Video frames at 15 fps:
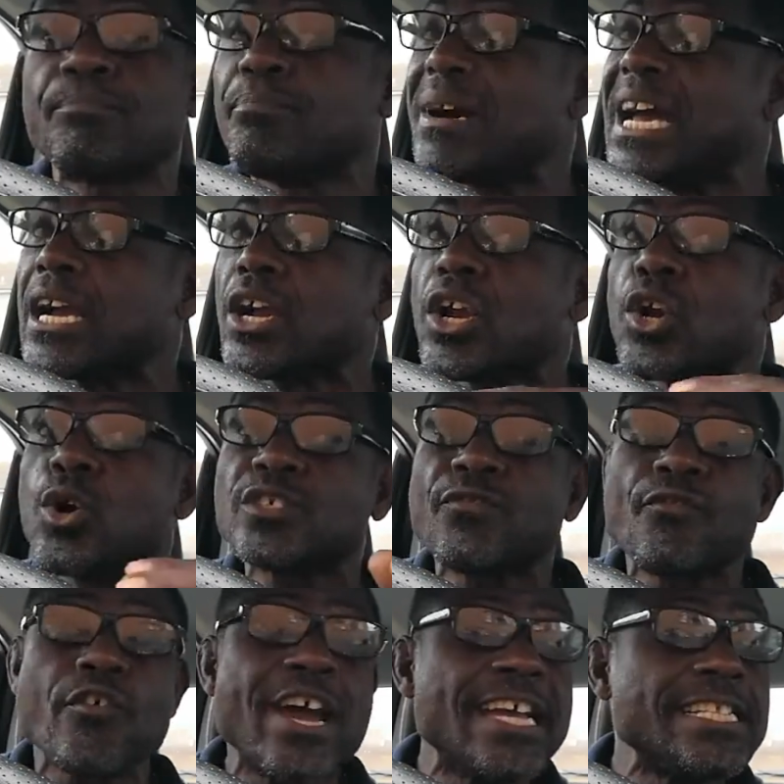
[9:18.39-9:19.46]
my close
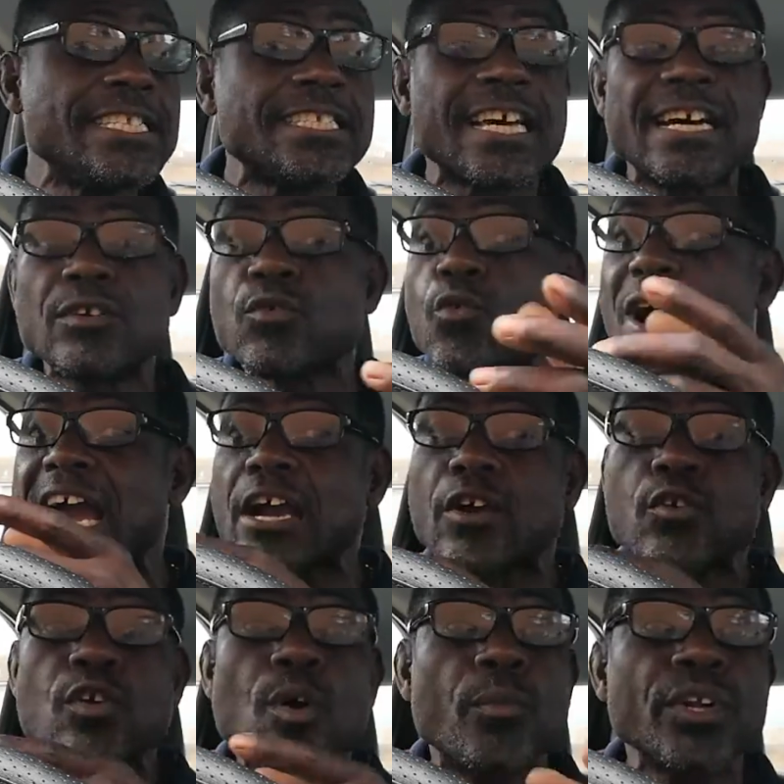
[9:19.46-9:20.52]
friends and who I
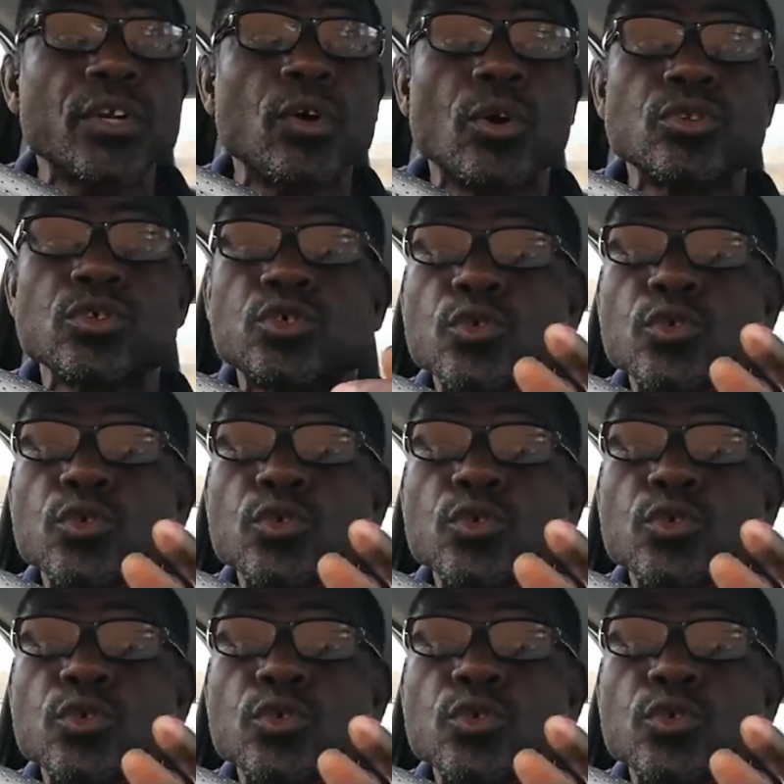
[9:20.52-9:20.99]
grew up with, go